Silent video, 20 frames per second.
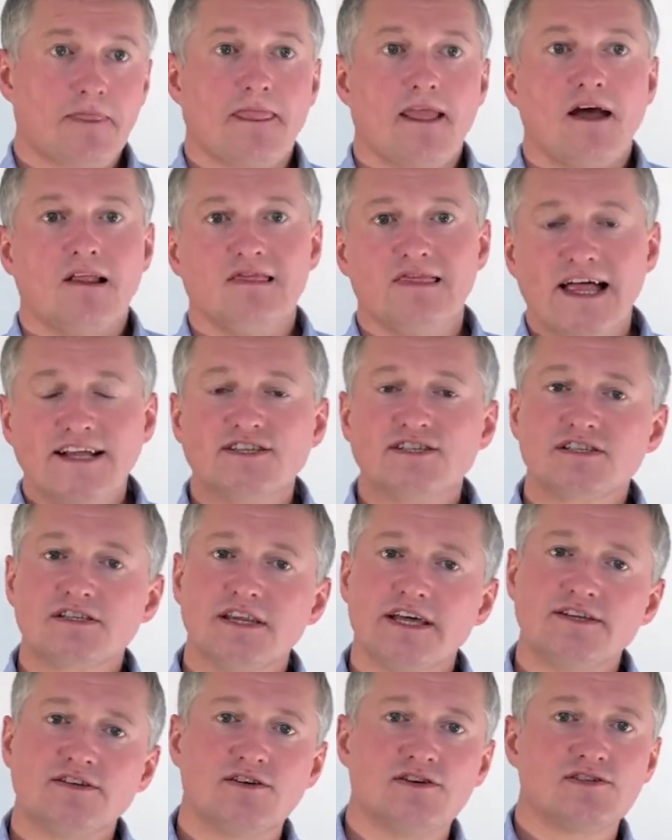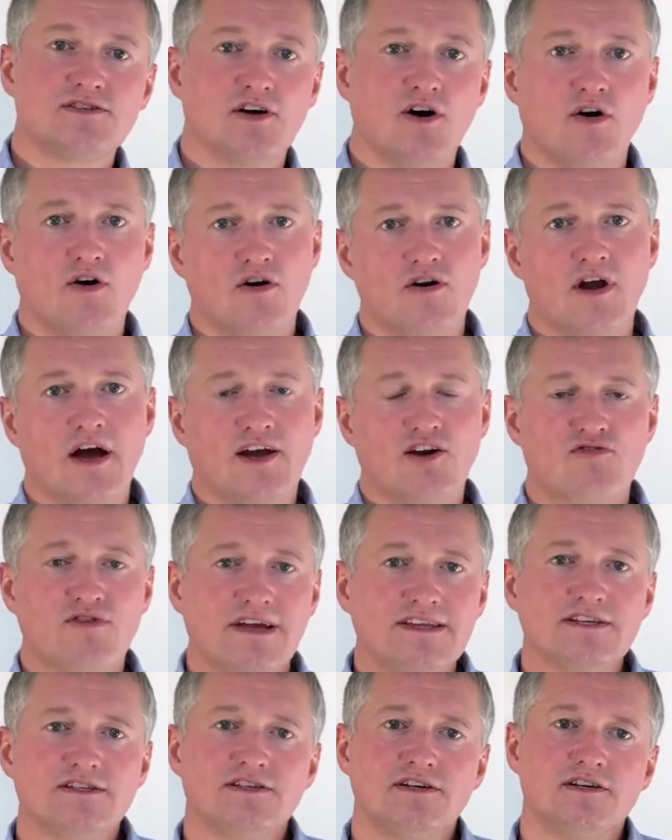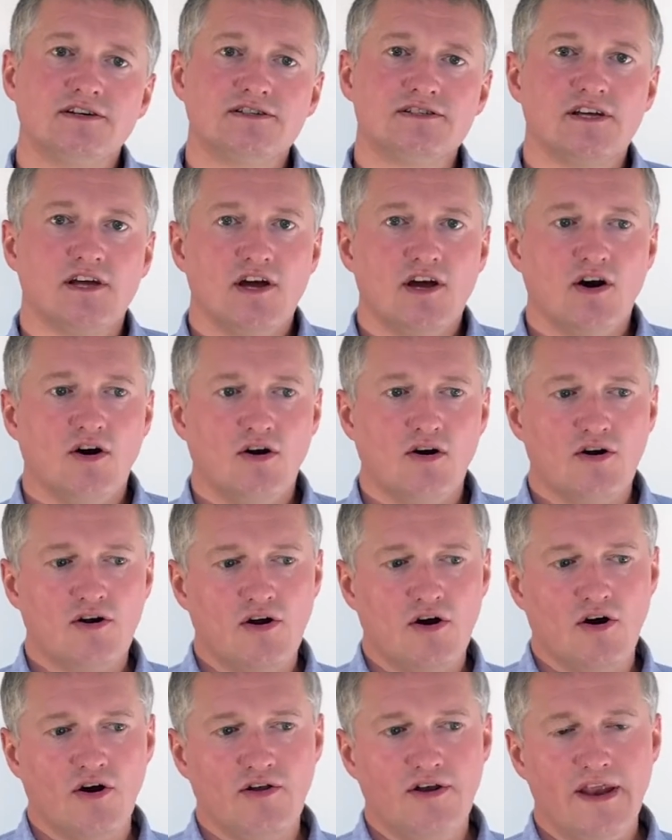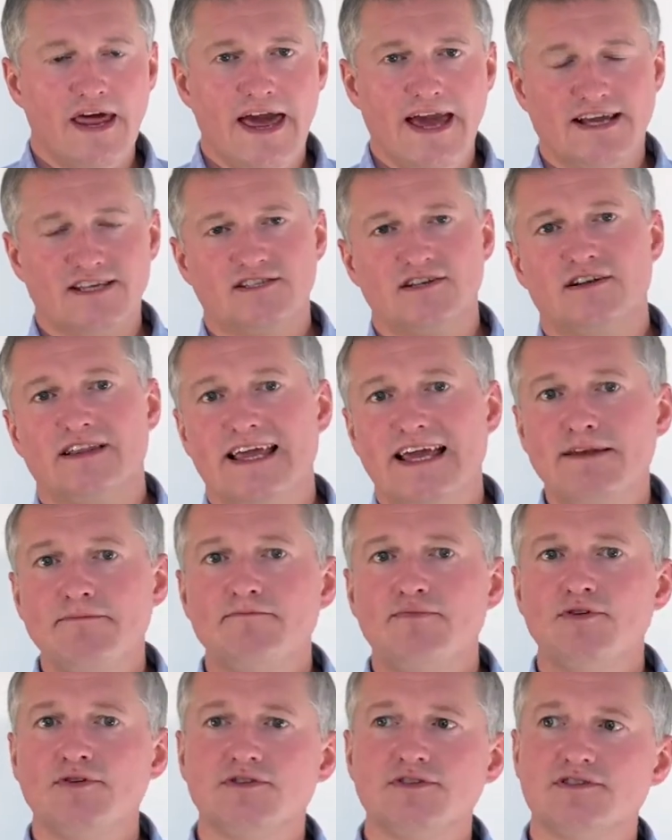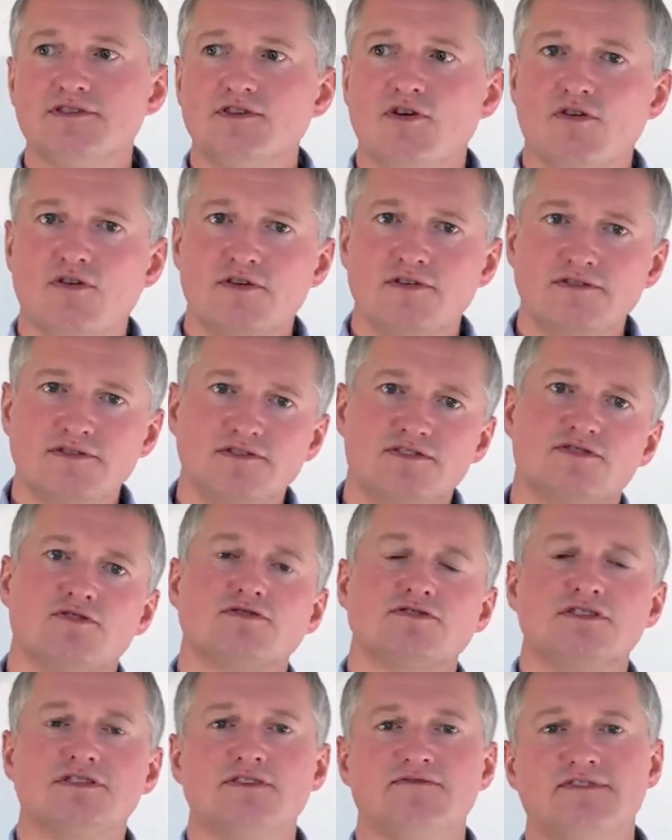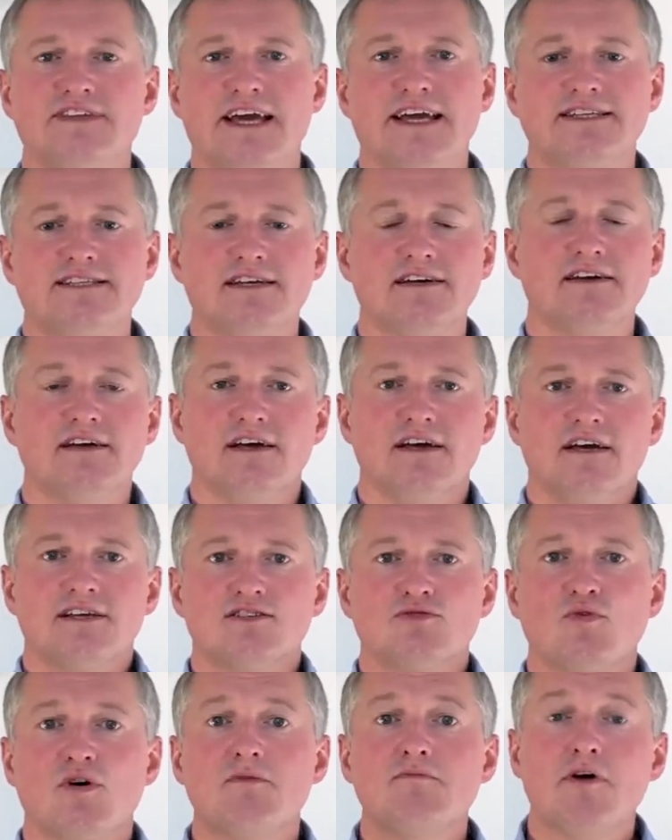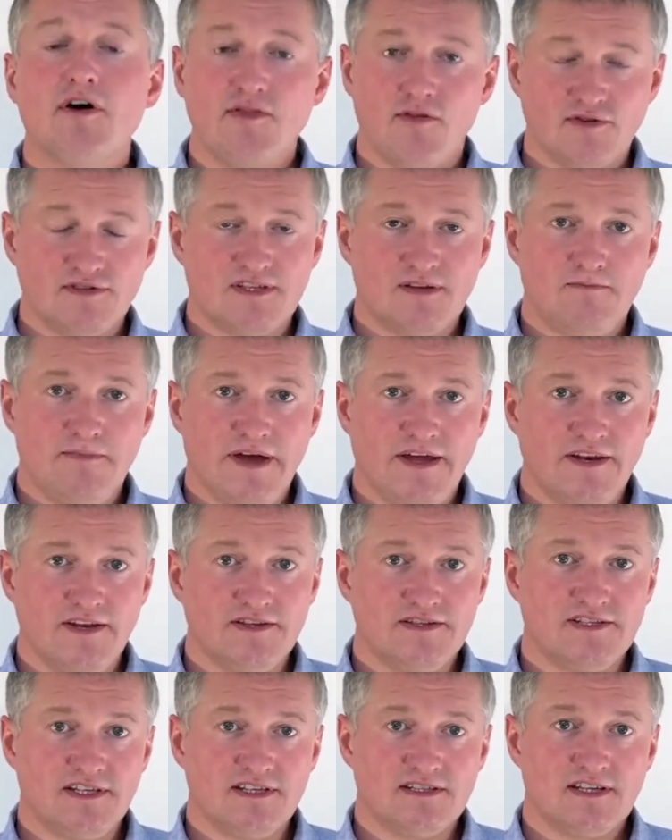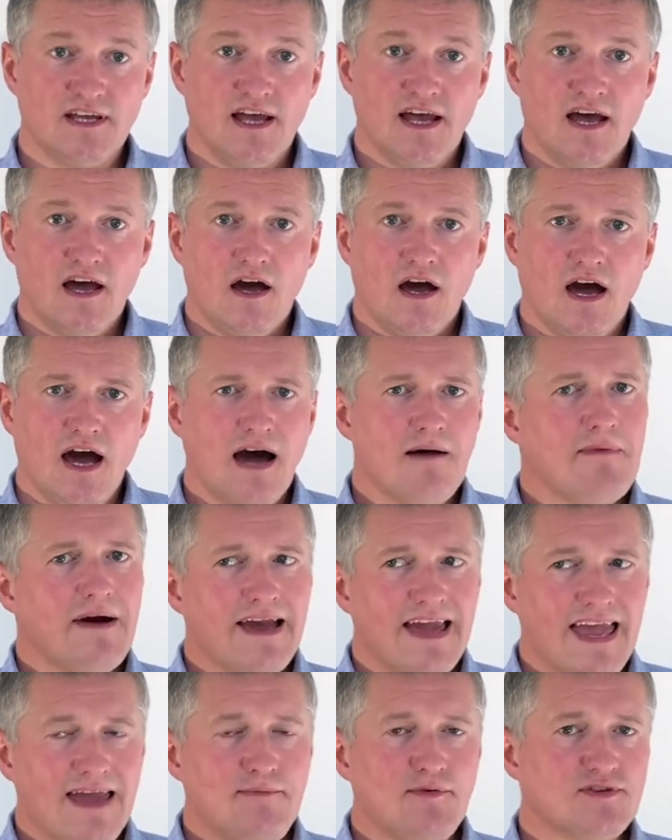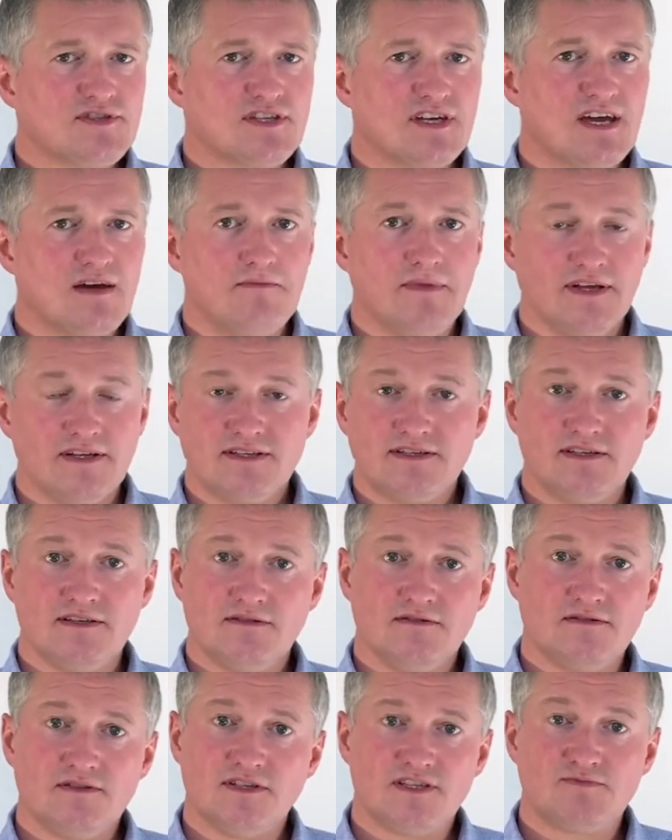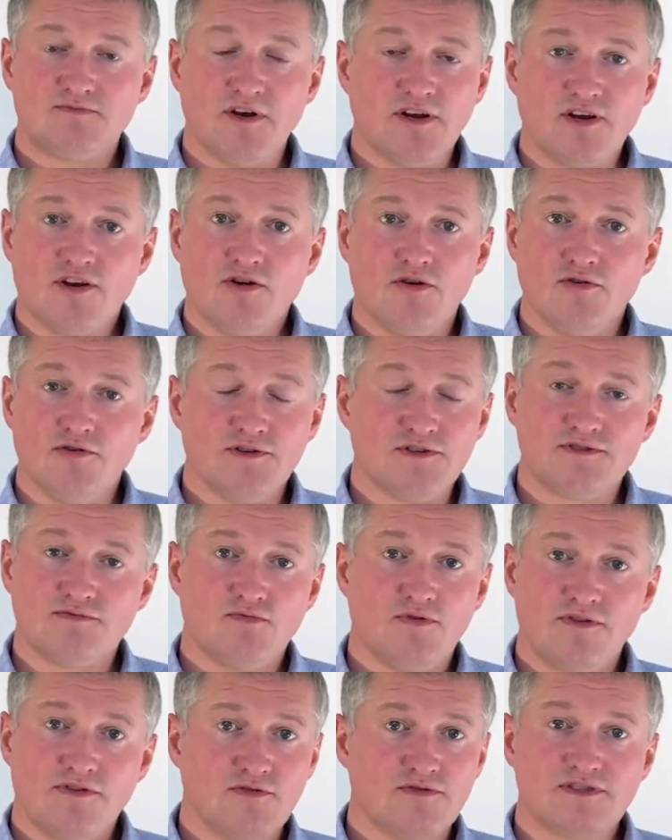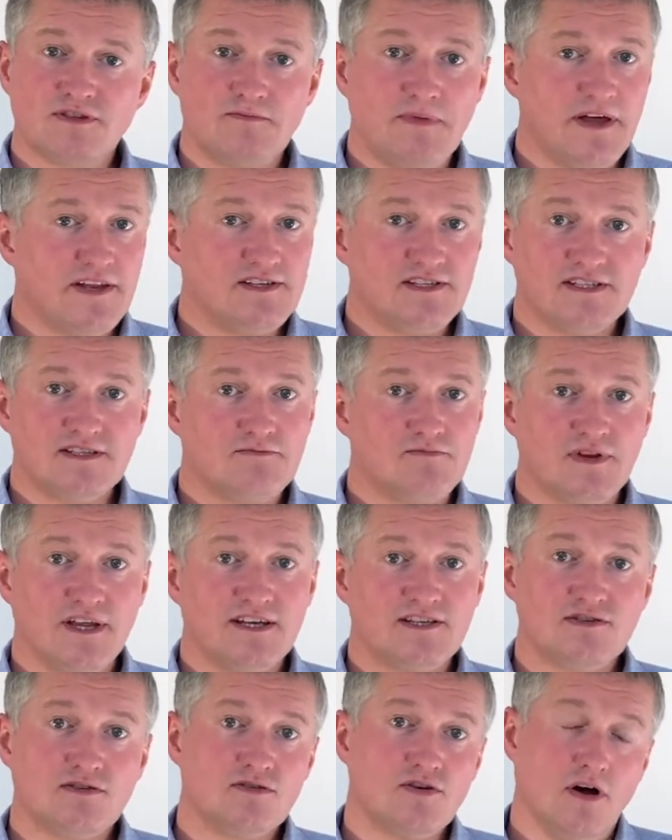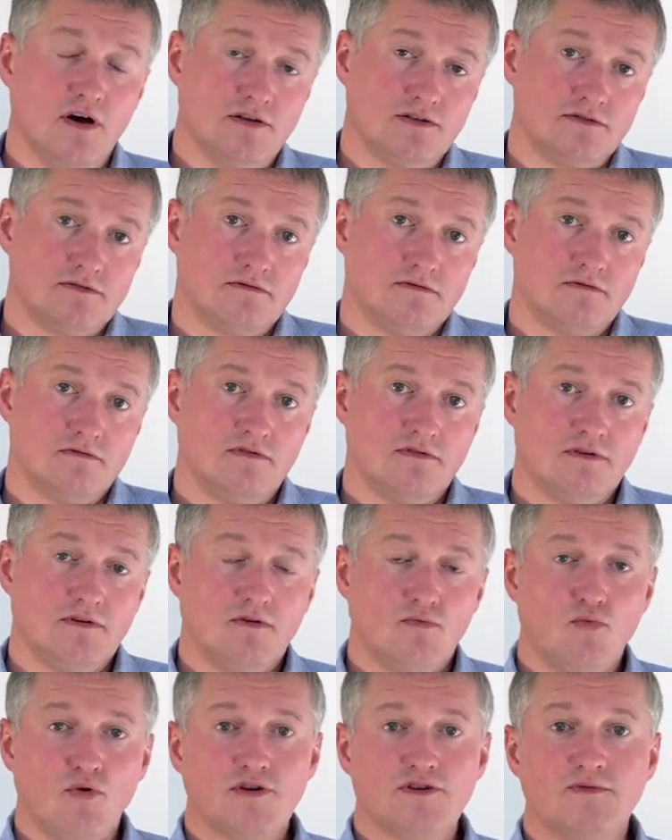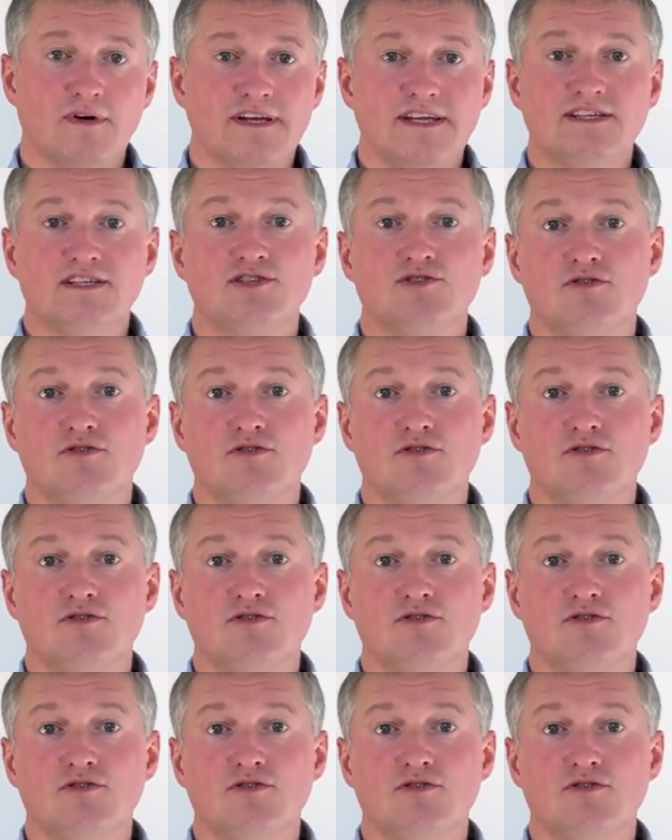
legislators or accreditors, or on external inputs, or on sources of data. So what about those dependencies? Am I able to commit to sprint goals with those dependencies in place or not? What do I need to do